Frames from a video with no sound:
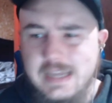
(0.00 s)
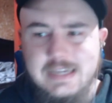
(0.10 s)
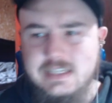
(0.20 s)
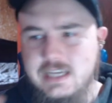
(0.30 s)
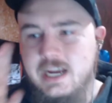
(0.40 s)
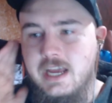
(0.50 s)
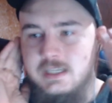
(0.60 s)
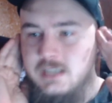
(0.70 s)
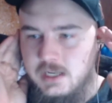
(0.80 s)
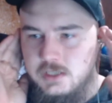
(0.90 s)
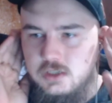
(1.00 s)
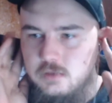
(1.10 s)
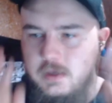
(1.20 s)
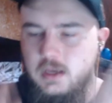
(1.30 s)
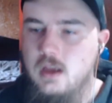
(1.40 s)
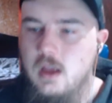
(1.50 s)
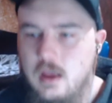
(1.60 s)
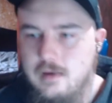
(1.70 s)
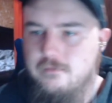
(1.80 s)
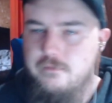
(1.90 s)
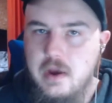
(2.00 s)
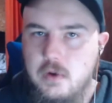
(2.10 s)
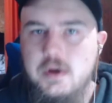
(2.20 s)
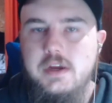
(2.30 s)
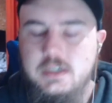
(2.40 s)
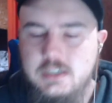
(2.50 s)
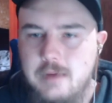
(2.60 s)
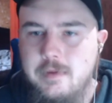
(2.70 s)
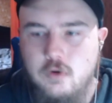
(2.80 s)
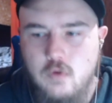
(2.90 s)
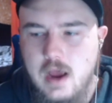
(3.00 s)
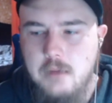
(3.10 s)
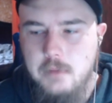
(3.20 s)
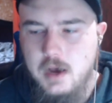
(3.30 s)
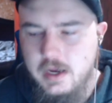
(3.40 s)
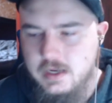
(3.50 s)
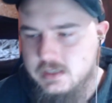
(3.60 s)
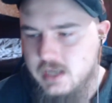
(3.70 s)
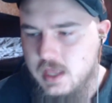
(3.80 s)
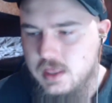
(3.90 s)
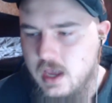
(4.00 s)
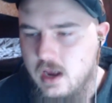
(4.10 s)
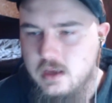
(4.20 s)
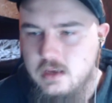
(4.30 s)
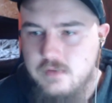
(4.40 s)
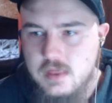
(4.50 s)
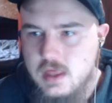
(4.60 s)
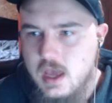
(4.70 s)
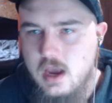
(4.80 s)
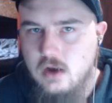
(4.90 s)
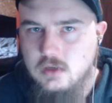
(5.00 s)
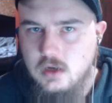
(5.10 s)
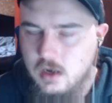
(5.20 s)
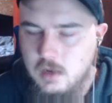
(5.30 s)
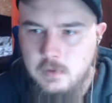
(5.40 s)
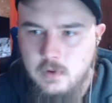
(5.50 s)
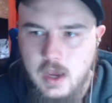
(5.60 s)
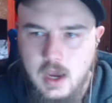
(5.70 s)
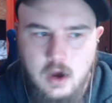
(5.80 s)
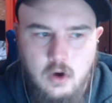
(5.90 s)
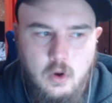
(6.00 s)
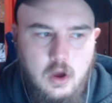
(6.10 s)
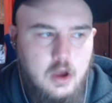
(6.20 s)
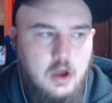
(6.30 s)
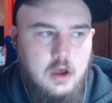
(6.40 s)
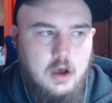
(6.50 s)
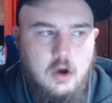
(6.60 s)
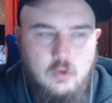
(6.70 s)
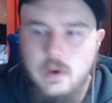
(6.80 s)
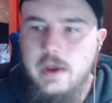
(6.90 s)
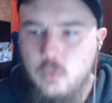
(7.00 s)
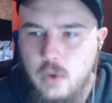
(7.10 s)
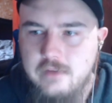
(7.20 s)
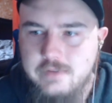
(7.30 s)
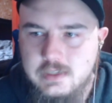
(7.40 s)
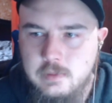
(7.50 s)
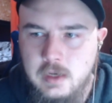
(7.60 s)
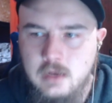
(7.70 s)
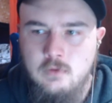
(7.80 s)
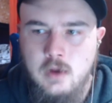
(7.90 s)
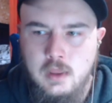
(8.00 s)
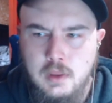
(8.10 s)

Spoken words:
CNN tends to be very Democrat biased, and they are talking about how a red wave is imminent, right?